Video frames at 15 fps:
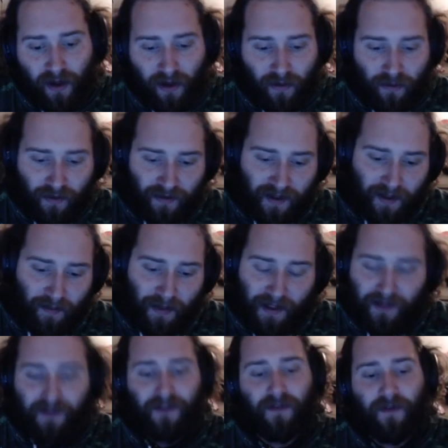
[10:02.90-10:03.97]
with the
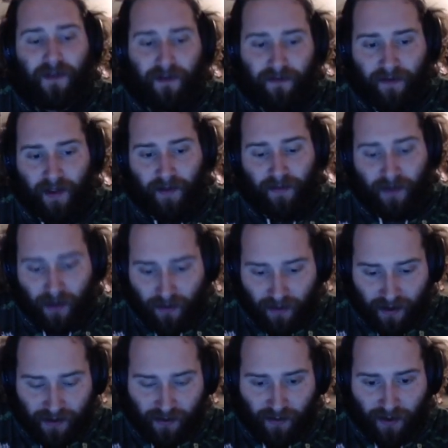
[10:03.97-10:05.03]
pistol and the
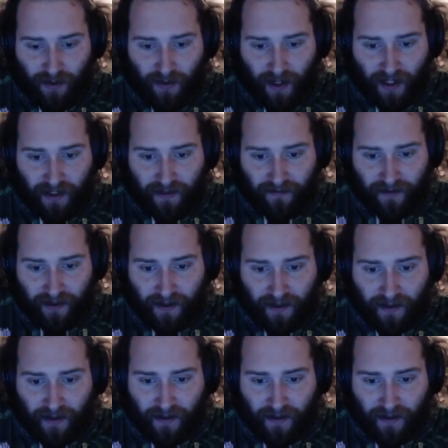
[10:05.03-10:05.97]
flamethrower is when you activate